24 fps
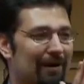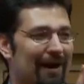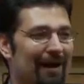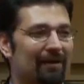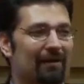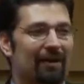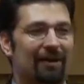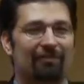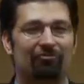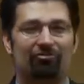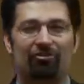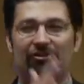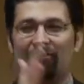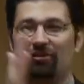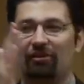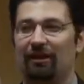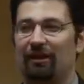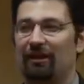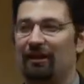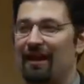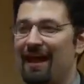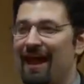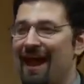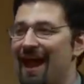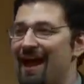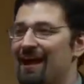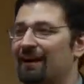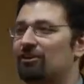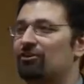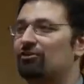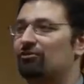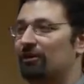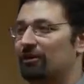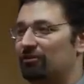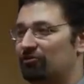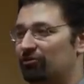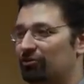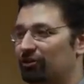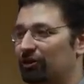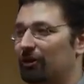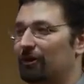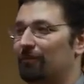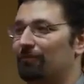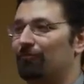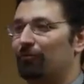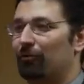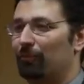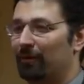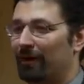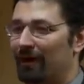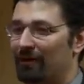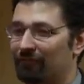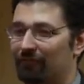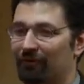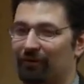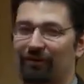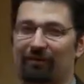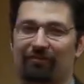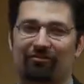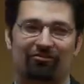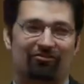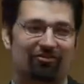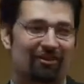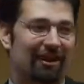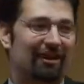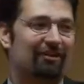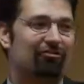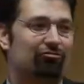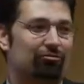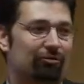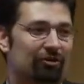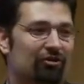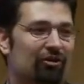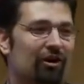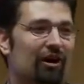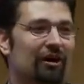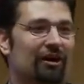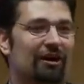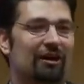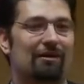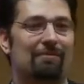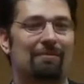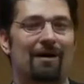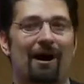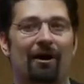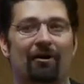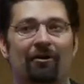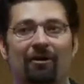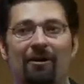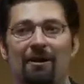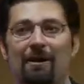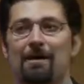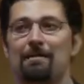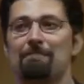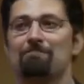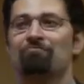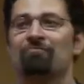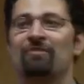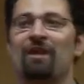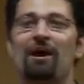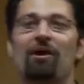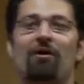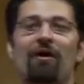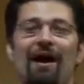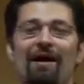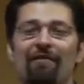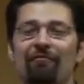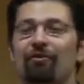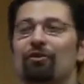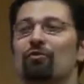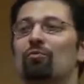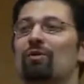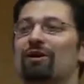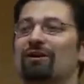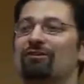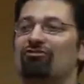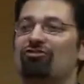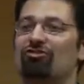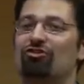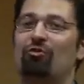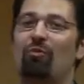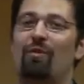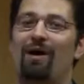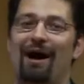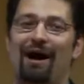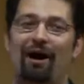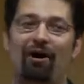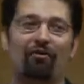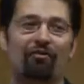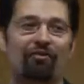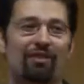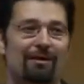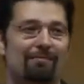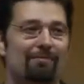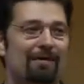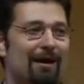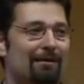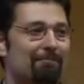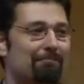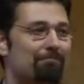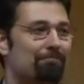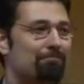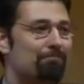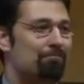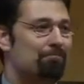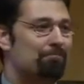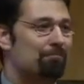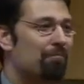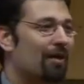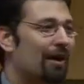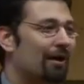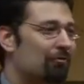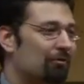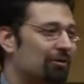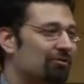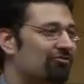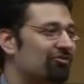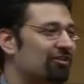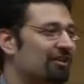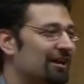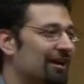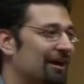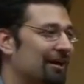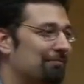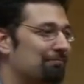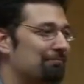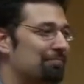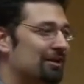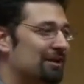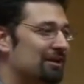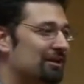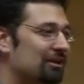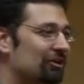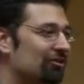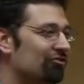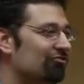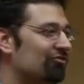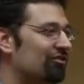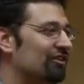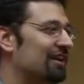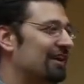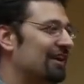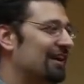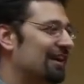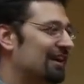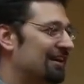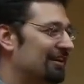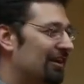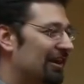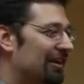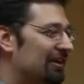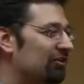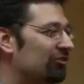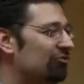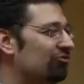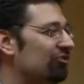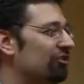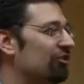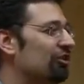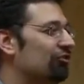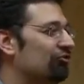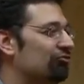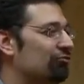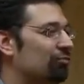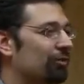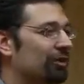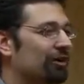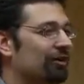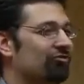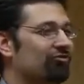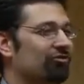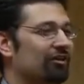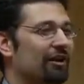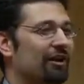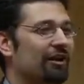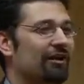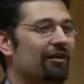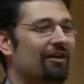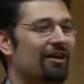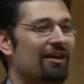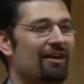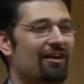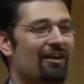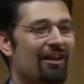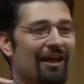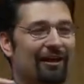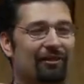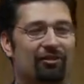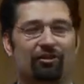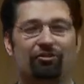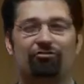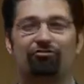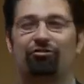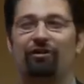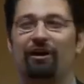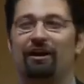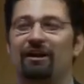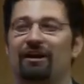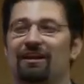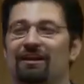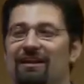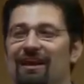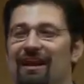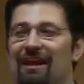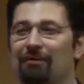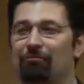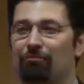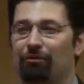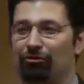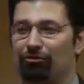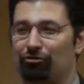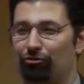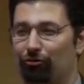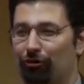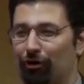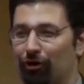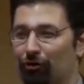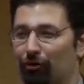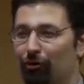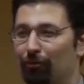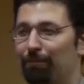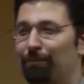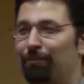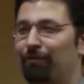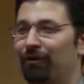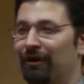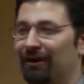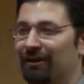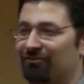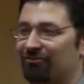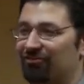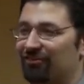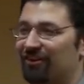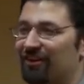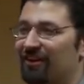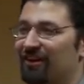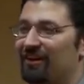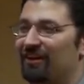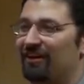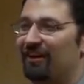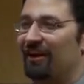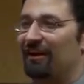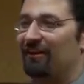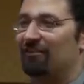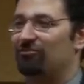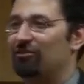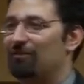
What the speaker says: biologically accurate term for whatever stage we're talking about. Now, every once in a while, they might, like, once again, be using it, like using those words in a, like they're trying to gain rhetorical points. Like,